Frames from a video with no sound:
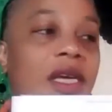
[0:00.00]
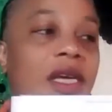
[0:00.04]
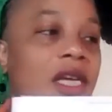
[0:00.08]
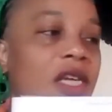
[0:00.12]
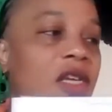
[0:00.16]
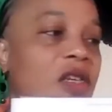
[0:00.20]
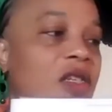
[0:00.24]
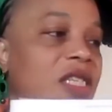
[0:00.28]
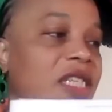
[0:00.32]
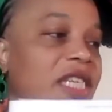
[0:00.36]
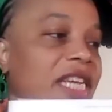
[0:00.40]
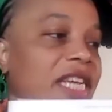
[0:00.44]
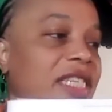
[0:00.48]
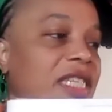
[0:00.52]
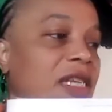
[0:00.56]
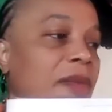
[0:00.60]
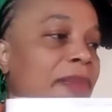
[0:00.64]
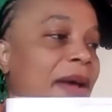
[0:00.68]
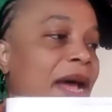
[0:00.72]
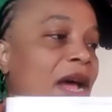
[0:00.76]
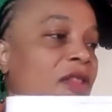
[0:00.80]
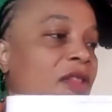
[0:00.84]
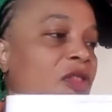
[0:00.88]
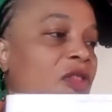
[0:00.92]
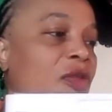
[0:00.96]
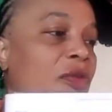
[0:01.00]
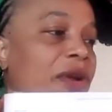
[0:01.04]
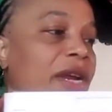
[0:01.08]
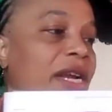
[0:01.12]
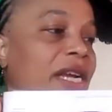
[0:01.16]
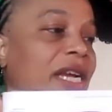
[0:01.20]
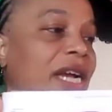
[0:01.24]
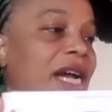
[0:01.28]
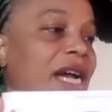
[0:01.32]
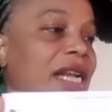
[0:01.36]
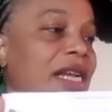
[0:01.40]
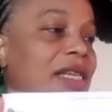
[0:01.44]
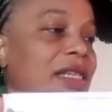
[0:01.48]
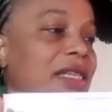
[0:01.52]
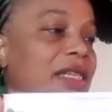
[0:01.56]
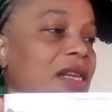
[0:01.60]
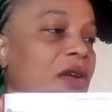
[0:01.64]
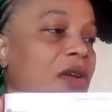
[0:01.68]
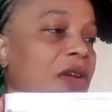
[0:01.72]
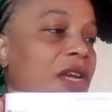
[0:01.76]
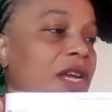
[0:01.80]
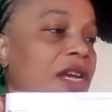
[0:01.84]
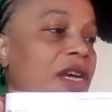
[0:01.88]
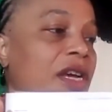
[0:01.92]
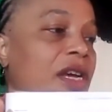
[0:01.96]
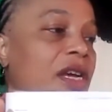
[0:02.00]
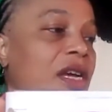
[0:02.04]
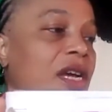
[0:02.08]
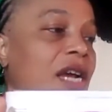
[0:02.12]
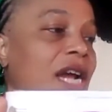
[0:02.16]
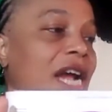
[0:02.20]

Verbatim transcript: You see, it's about three colors on here.